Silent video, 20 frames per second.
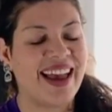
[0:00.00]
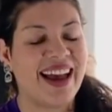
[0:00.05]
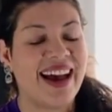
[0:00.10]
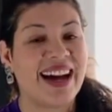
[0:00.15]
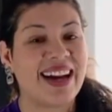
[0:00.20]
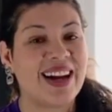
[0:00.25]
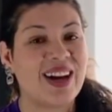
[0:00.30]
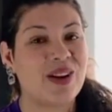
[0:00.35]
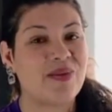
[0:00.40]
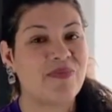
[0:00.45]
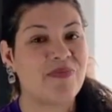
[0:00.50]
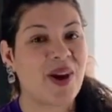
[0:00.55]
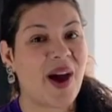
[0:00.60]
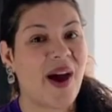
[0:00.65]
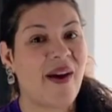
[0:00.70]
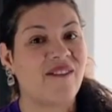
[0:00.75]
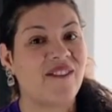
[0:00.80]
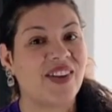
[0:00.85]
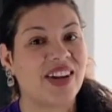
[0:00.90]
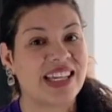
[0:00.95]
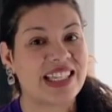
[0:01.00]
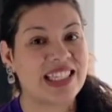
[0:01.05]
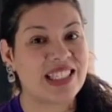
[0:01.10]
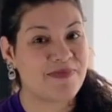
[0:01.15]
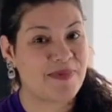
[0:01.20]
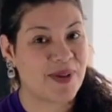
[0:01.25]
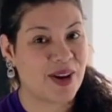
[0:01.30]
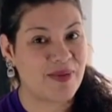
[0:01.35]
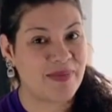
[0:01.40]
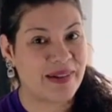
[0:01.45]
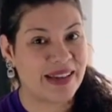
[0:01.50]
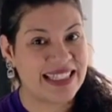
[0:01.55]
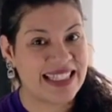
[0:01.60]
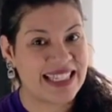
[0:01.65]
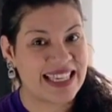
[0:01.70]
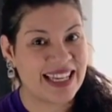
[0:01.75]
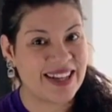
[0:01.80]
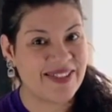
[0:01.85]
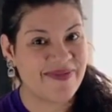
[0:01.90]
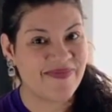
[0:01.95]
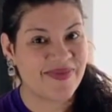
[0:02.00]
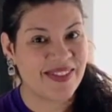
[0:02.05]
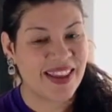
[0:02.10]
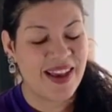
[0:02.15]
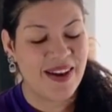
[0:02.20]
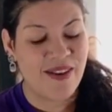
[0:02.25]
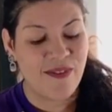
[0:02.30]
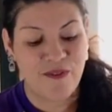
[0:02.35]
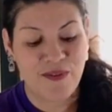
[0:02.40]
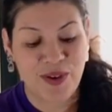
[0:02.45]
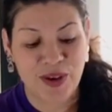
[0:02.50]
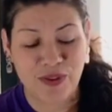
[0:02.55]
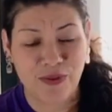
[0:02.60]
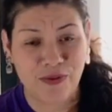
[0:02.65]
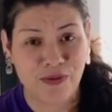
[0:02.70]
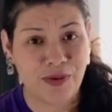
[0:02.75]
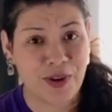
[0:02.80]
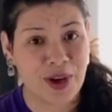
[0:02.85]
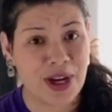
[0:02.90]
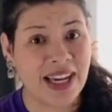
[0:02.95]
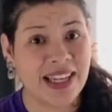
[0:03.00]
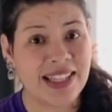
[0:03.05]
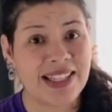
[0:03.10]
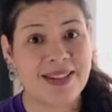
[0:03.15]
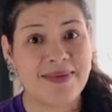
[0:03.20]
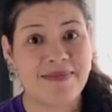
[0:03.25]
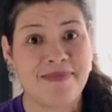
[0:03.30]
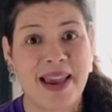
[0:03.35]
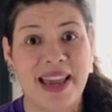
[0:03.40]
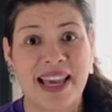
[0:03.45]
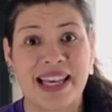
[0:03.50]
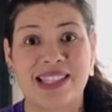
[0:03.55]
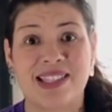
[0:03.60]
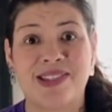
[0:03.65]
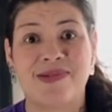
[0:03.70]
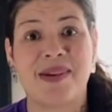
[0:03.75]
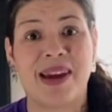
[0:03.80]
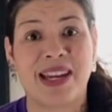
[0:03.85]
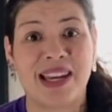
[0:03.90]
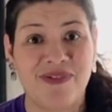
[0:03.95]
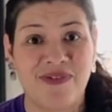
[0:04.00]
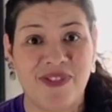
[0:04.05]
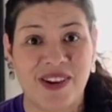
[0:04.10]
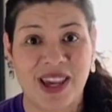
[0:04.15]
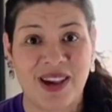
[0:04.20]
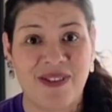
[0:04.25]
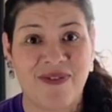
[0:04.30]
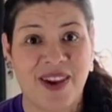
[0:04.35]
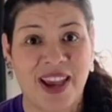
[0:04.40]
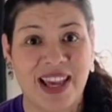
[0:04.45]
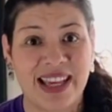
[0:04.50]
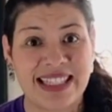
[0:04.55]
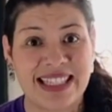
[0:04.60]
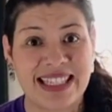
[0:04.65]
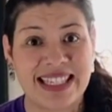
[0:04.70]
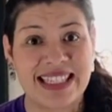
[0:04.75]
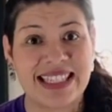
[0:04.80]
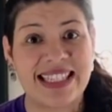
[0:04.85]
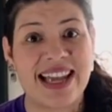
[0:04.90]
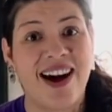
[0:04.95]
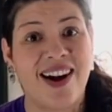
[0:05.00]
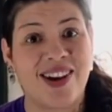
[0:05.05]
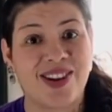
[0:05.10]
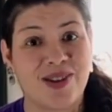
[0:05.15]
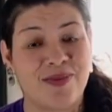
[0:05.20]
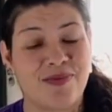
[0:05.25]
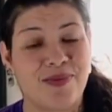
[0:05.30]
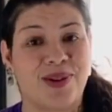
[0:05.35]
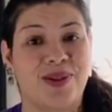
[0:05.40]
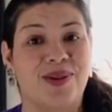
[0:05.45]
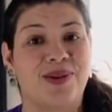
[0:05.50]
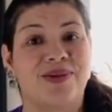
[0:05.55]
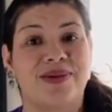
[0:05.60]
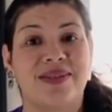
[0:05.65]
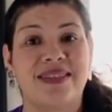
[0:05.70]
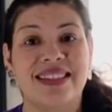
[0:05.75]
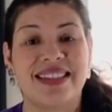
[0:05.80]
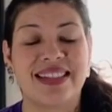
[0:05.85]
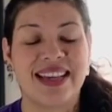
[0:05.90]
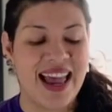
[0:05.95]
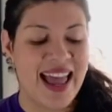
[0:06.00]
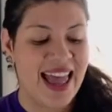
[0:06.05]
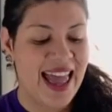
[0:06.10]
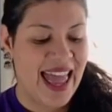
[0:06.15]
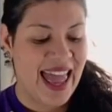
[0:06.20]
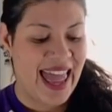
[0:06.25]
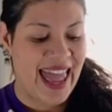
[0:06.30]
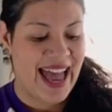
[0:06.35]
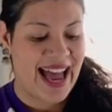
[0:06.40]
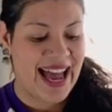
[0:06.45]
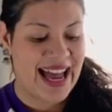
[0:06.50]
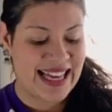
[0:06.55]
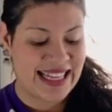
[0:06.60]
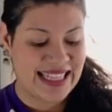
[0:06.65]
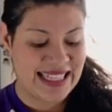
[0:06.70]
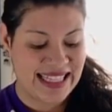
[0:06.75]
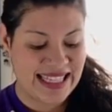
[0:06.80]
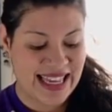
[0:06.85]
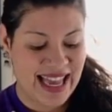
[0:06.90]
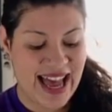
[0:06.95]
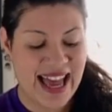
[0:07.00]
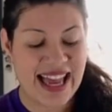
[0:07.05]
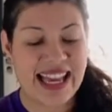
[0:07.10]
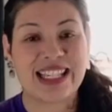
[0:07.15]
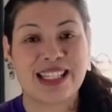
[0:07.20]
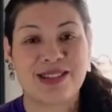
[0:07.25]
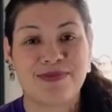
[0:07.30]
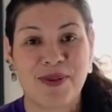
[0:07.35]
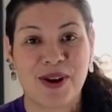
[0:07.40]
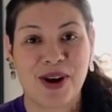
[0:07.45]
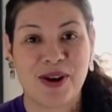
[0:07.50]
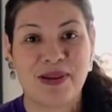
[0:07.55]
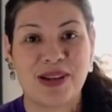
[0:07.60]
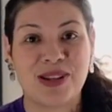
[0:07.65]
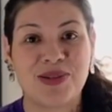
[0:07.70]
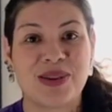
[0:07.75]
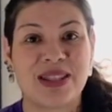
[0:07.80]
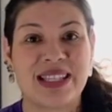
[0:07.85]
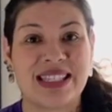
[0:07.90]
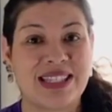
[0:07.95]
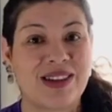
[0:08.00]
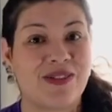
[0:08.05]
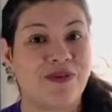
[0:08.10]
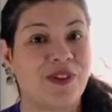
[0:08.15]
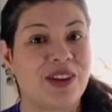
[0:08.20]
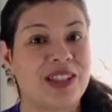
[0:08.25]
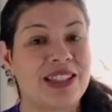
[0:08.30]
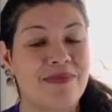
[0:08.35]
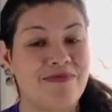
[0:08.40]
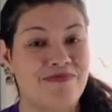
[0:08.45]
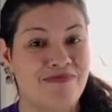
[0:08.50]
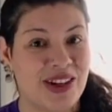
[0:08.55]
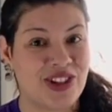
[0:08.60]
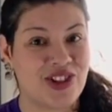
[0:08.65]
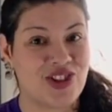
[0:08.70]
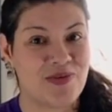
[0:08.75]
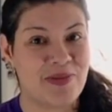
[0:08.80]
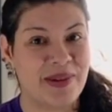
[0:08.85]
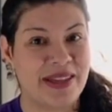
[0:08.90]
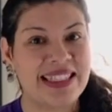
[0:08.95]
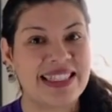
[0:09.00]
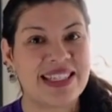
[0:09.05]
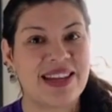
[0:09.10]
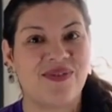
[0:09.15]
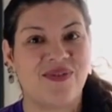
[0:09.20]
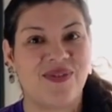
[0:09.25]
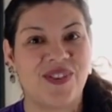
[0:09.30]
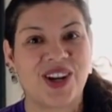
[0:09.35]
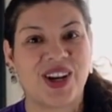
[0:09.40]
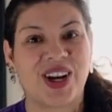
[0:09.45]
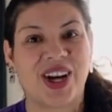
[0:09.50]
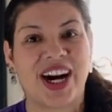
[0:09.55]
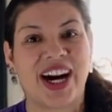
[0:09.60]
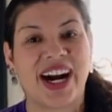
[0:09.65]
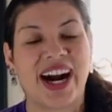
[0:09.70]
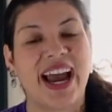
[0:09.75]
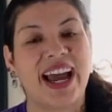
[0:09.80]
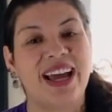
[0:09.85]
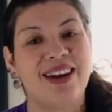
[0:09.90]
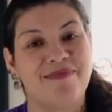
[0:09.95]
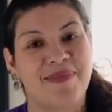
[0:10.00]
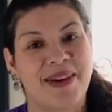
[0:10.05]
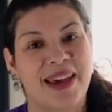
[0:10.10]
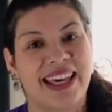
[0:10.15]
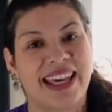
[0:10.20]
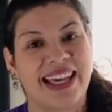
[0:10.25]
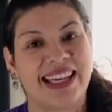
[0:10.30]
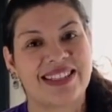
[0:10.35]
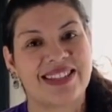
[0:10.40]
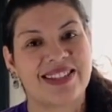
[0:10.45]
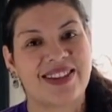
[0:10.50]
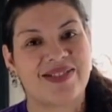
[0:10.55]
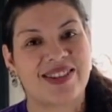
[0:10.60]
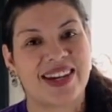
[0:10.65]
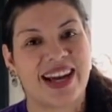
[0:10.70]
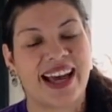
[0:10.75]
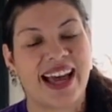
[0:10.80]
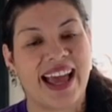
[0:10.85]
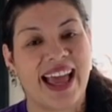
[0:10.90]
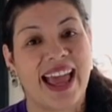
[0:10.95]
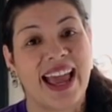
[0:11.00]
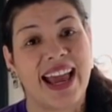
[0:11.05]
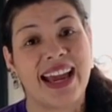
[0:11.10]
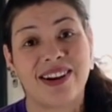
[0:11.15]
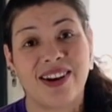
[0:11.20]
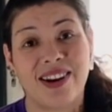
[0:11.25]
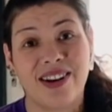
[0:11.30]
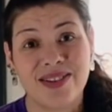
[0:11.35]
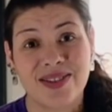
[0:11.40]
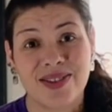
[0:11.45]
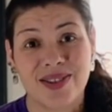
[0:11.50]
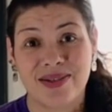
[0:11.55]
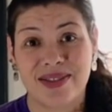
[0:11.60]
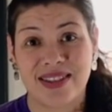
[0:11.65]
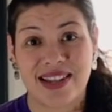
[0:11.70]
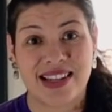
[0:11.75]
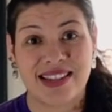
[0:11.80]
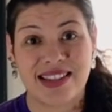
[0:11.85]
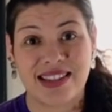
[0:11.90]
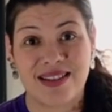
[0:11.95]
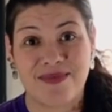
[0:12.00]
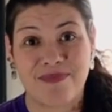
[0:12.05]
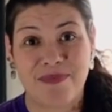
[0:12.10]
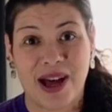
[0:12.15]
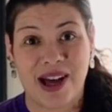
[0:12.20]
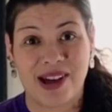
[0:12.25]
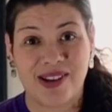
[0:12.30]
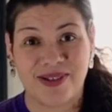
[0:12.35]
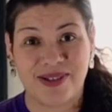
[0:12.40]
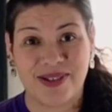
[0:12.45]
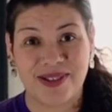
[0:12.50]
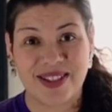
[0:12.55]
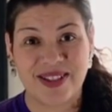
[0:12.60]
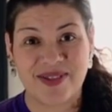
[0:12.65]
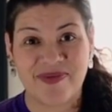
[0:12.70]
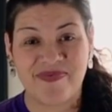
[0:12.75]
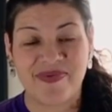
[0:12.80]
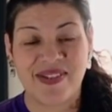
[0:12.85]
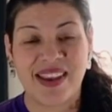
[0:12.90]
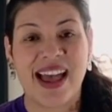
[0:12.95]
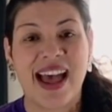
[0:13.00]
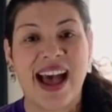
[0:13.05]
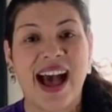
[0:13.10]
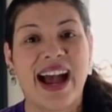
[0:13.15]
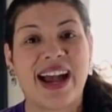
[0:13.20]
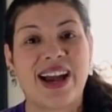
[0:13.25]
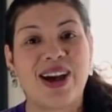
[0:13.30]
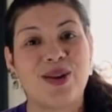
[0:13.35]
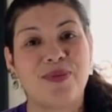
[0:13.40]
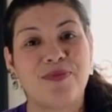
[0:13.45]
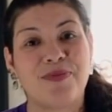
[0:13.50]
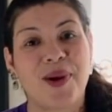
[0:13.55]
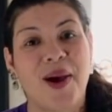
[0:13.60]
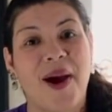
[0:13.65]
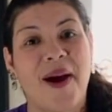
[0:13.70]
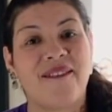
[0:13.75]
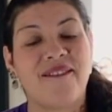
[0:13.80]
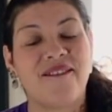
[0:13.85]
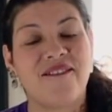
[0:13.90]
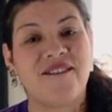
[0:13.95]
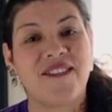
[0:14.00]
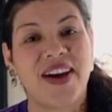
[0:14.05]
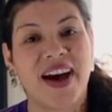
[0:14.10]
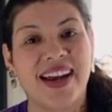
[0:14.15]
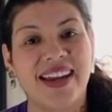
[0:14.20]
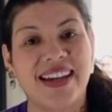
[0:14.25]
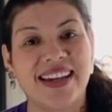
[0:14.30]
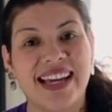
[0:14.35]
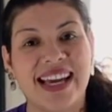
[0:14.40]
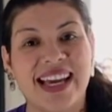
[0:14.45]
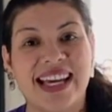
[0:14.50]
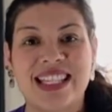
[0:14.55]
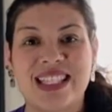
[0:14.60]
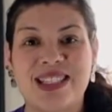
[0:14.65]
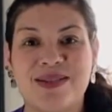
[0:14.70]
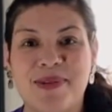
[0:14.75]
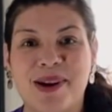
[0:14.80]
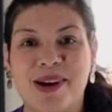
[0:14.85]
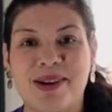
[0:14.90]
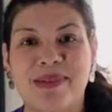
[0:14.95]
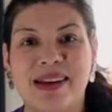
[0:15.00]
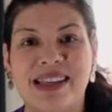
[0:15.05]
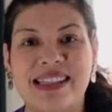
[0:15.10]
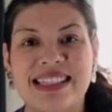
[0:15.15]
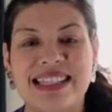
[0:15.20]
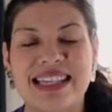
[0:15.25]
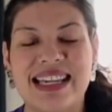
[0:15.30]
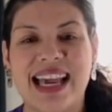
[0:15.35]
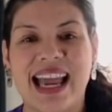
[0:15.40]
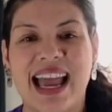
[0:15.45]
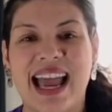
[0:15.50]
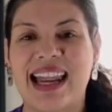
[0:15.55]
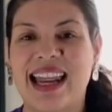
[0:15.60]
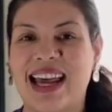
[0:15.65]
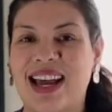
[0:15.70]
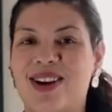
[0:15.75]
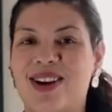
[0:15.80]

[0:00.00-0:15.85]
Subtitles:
I hope you have fun experimenting. Feel free to make as many funny faces on your balloons and experiment with the different measurements of vinegar and baking soda and also sizes of bottles. I hope you have fun experimenting and I